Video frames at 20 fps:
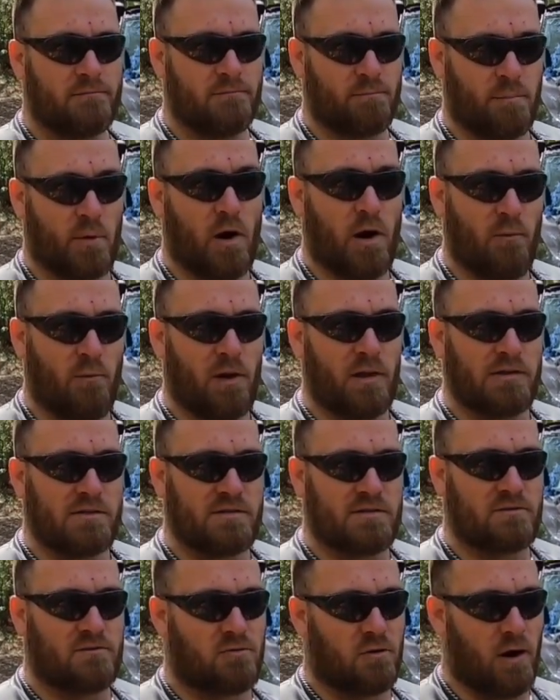buy
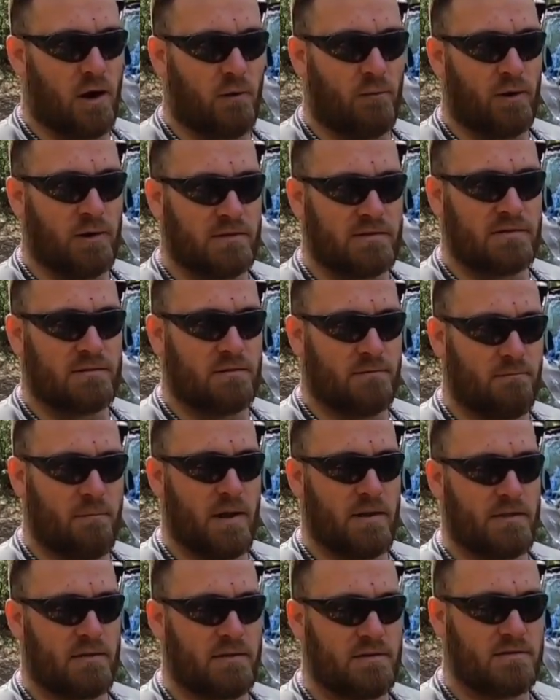once, cry once
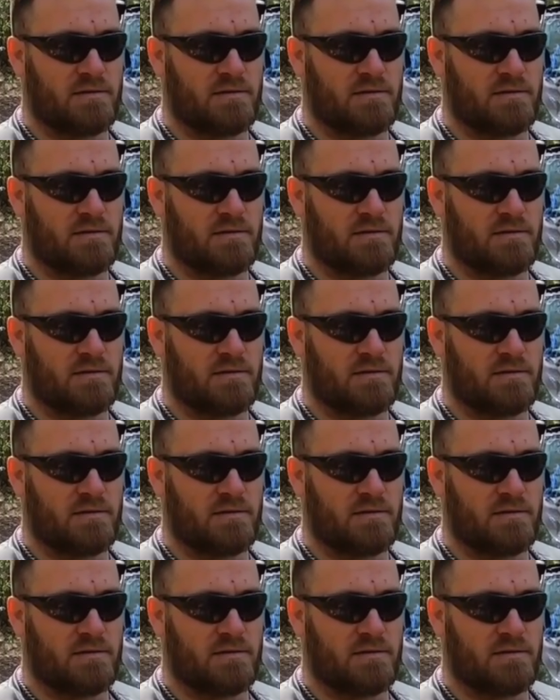method.